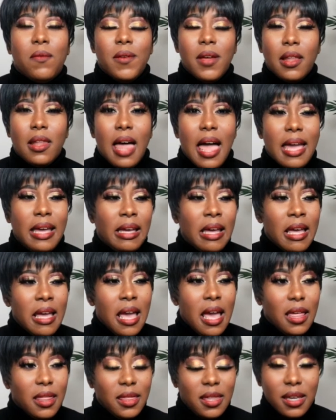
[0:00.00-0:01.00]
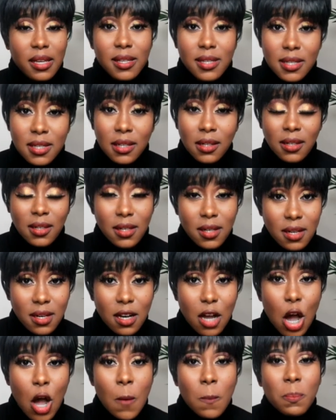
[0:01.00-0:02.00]
feel like this
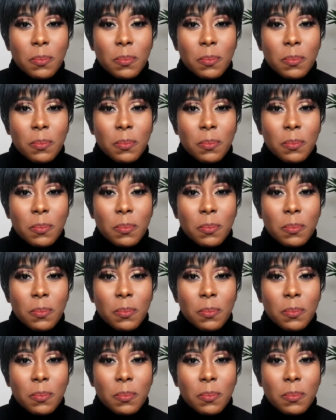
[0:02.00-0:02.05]
look